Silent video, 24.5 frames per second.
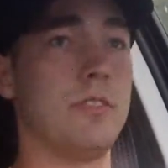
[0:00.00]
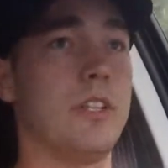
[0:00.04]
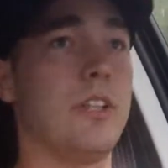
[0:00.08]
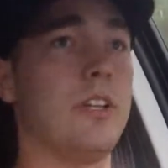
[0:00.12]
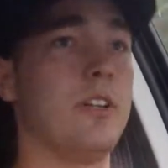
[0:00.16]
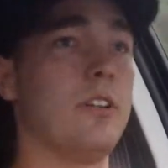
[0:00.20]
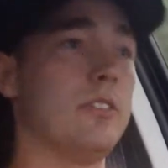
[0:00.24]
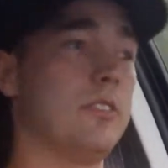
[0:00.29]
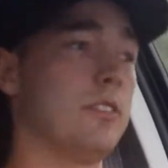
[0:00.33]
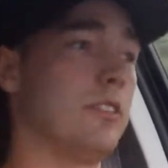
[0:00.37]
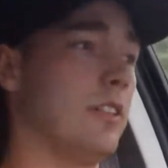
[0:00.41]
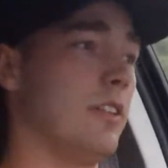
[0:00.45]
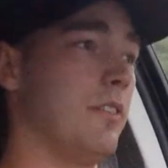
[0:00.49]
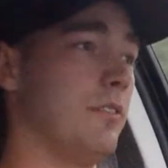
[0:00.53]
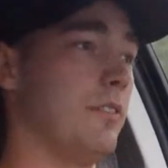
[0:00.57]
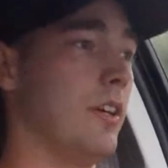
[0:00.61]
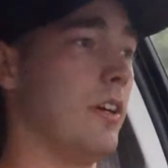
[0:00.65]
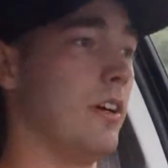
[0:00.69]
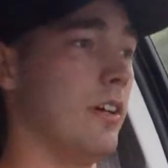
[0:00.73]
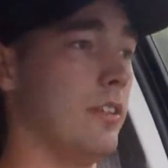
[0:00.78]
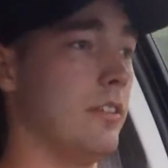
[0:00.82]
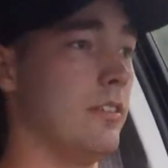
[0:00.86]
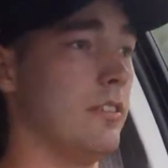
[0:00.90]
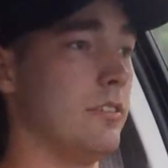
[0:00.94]
videos that I've
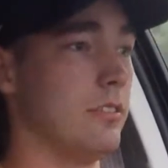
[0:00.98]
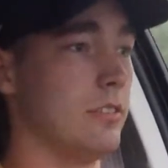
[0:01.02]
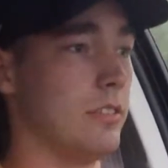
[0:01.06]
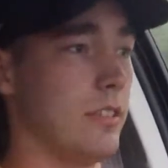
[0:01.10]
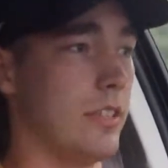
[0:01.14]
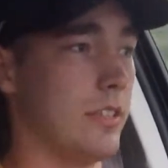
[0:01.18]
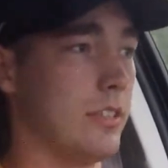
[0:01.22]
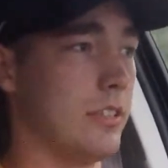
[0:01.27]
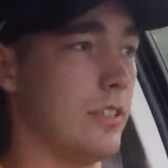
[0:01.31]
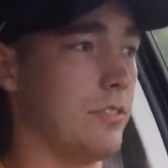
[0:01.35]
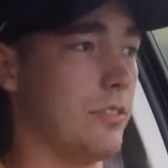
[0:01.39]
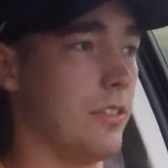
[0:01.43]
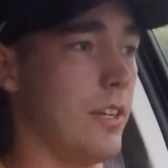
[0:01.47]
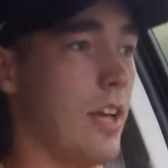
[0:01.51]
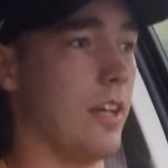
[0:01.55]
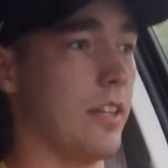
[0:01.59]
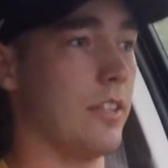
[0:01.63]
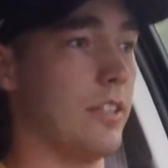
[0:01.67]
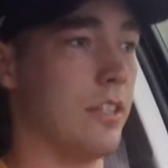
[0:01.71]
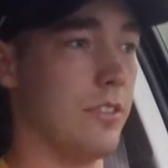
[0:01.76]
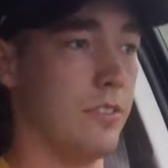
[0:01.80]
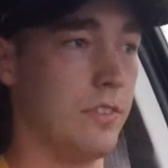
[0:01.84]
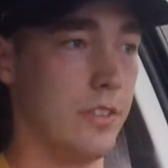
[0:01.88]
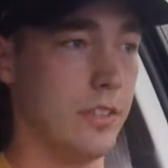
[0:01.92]
done, like different
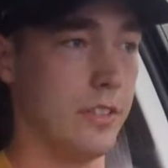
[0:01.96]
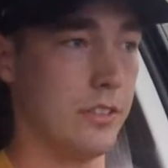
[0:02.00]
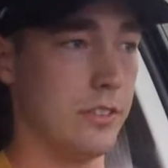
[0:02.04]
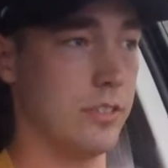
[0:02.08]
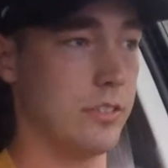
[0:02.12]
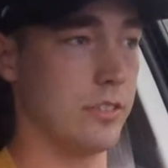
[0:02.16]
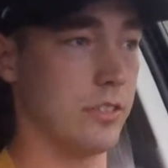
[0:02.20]
activities,